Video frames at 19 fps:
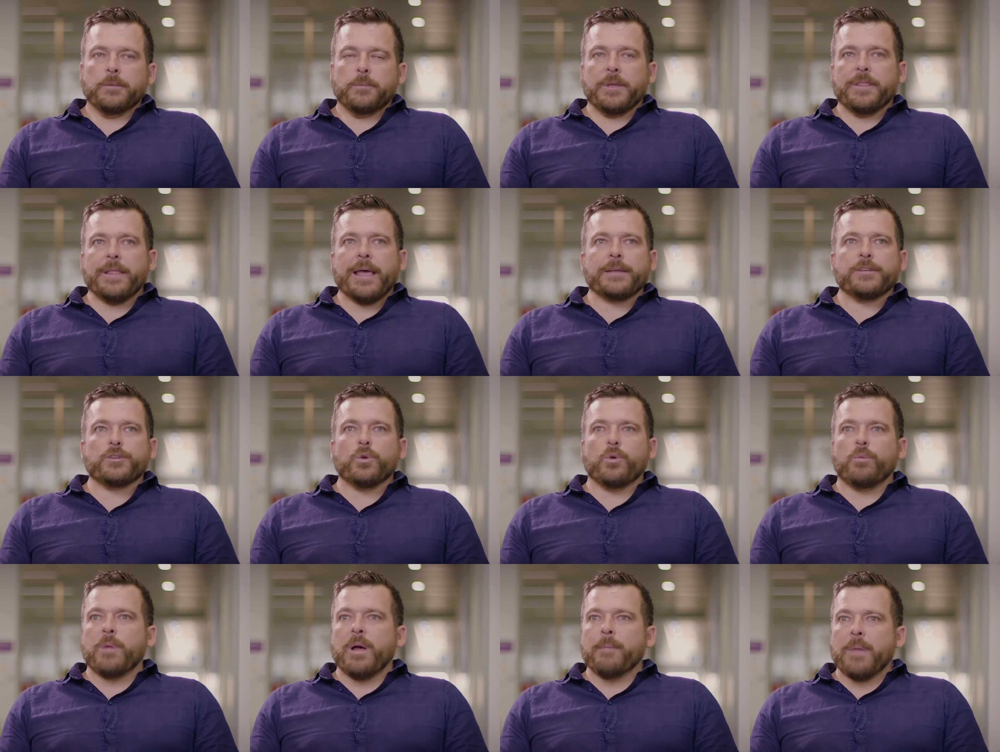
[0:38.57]
When they
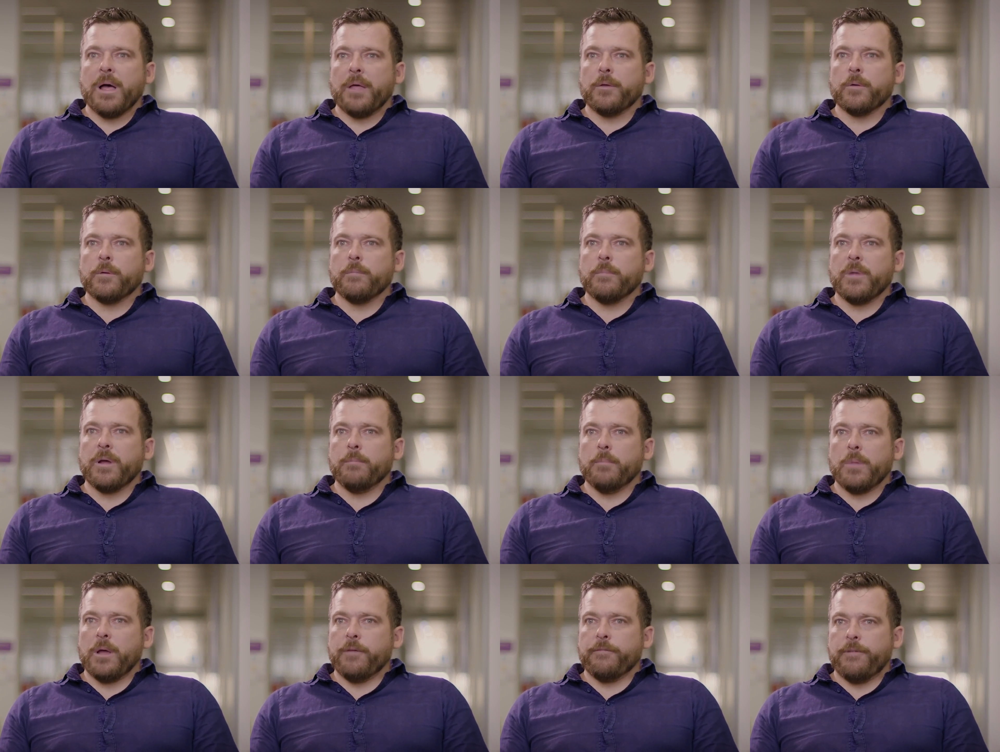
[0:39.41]
saw my mother and
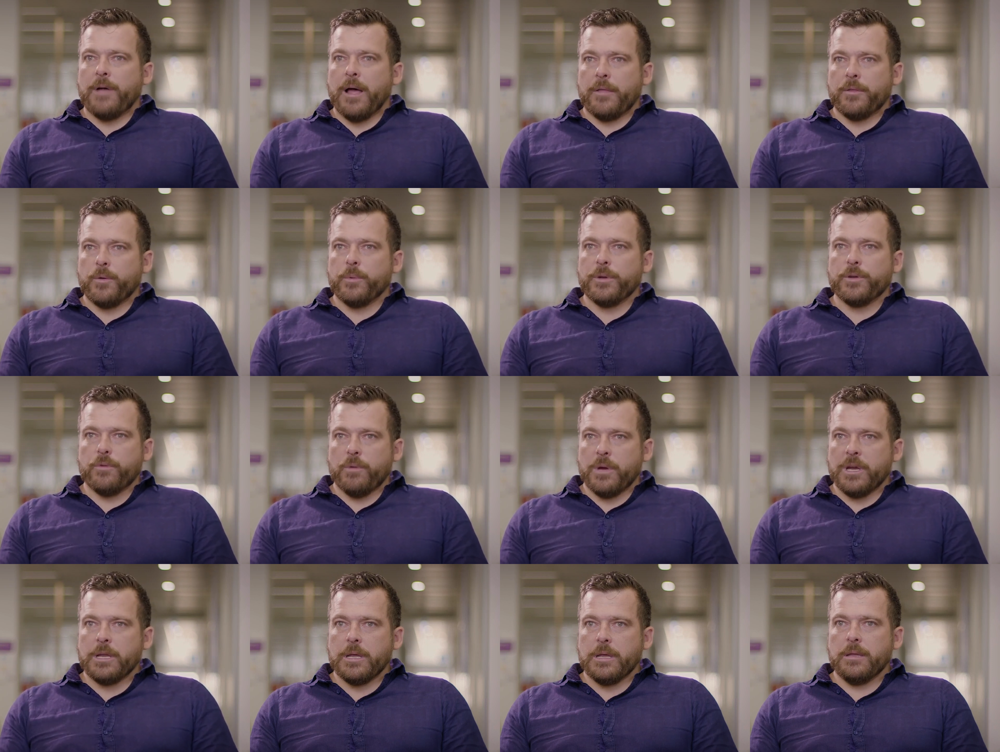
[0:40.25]
my father
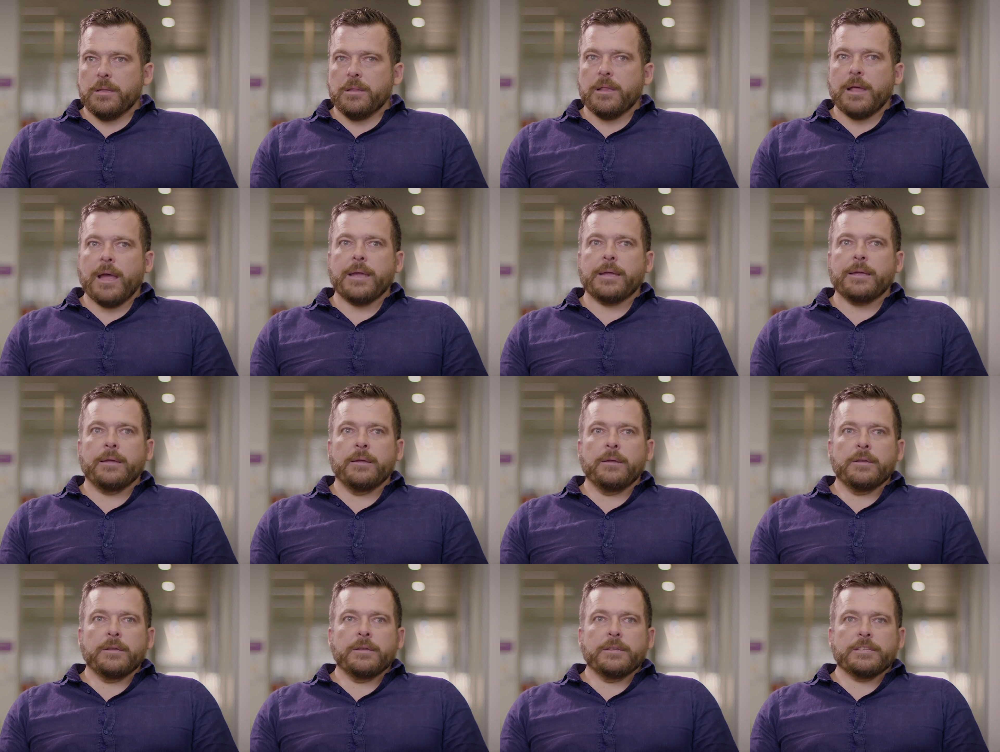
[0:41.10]
retreating, they
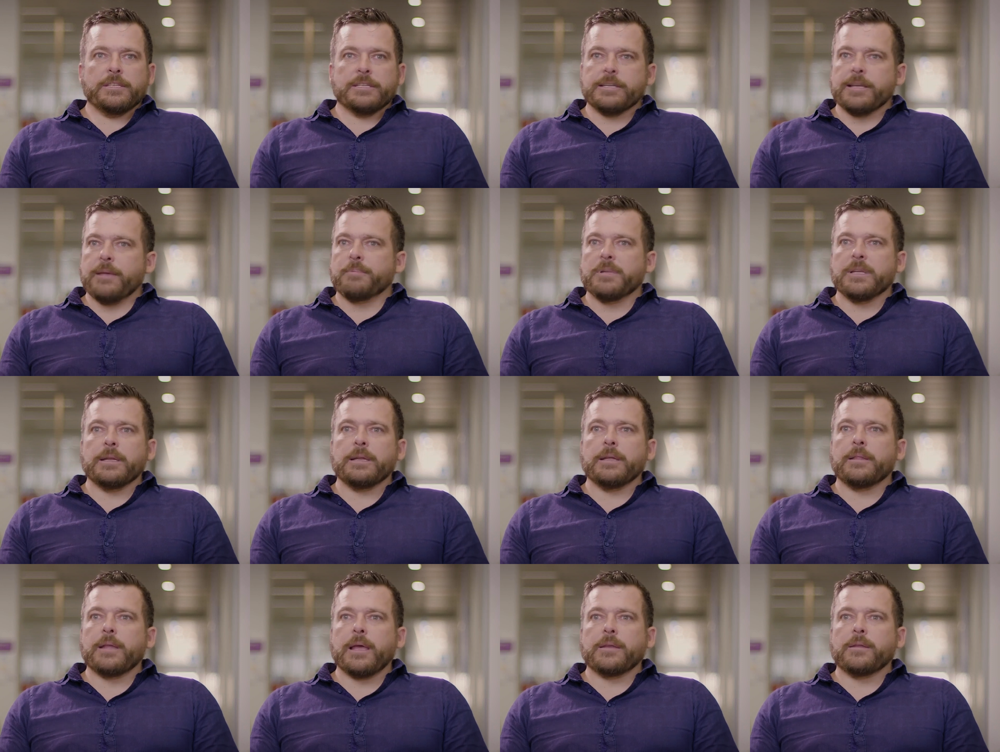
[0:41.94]
stepped
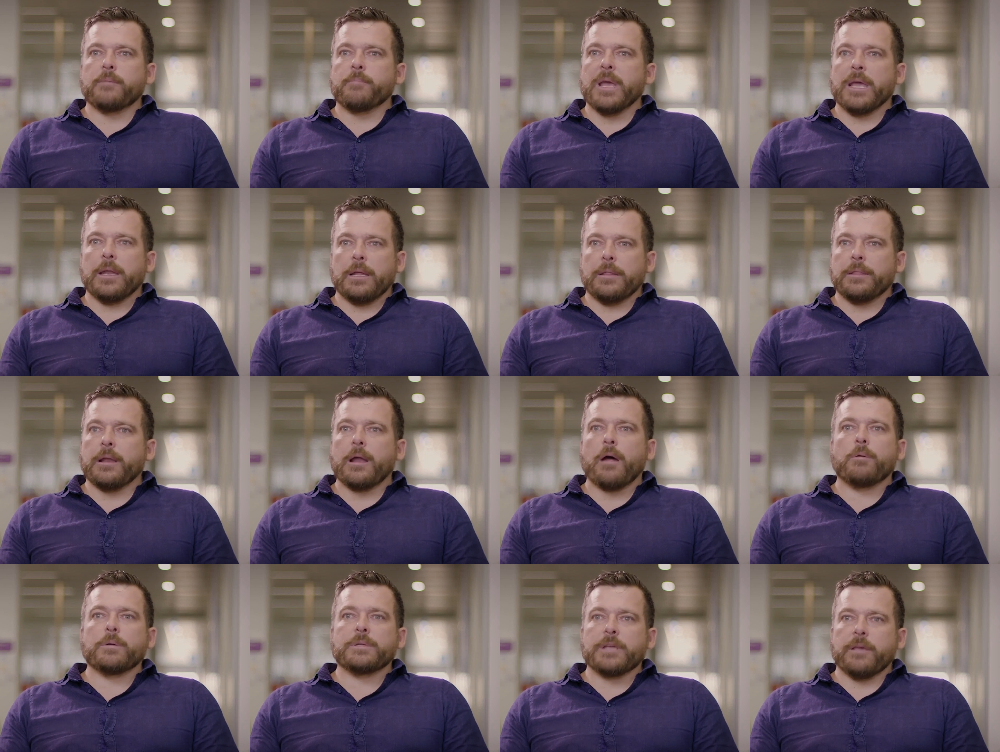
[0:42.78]
in and they demanded that
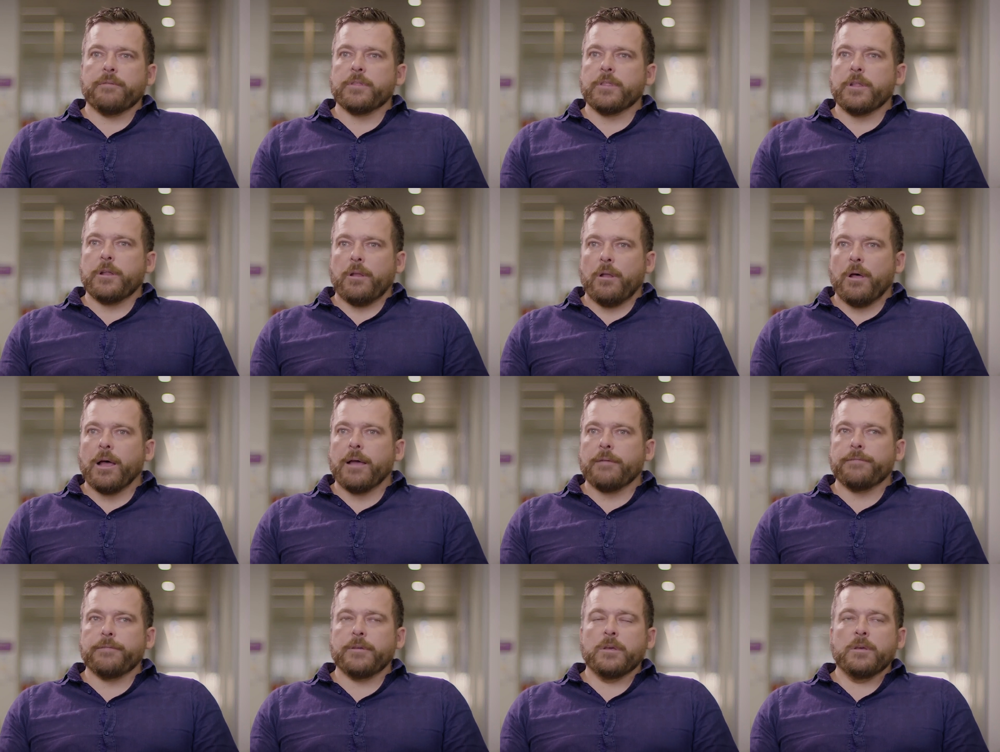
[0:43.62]
I was given the
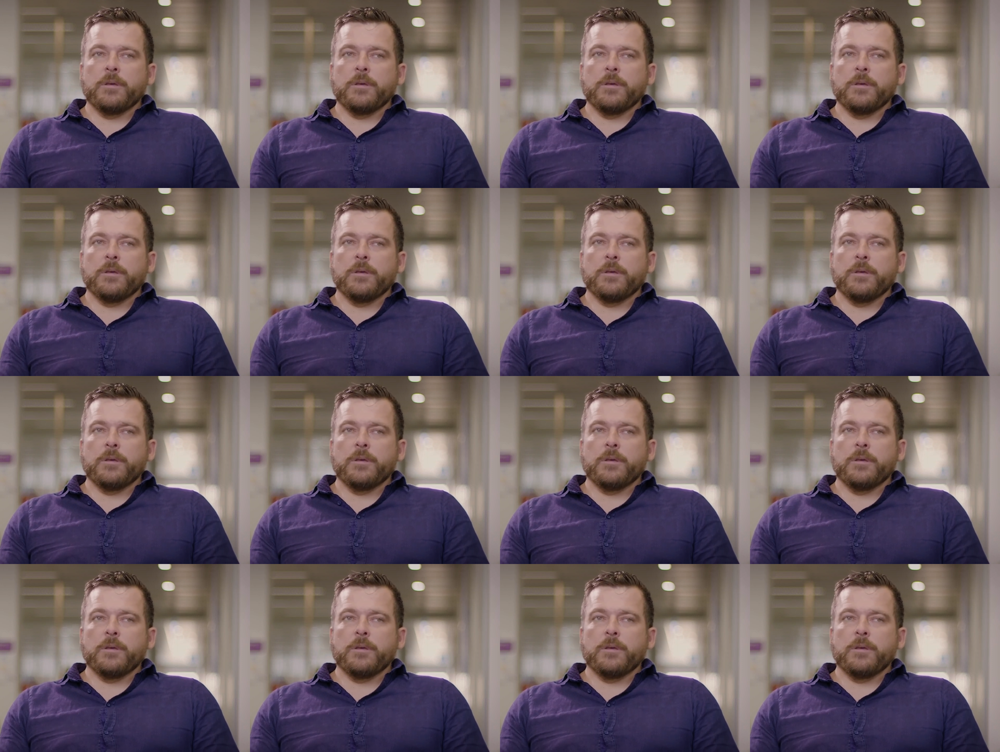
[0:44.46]
life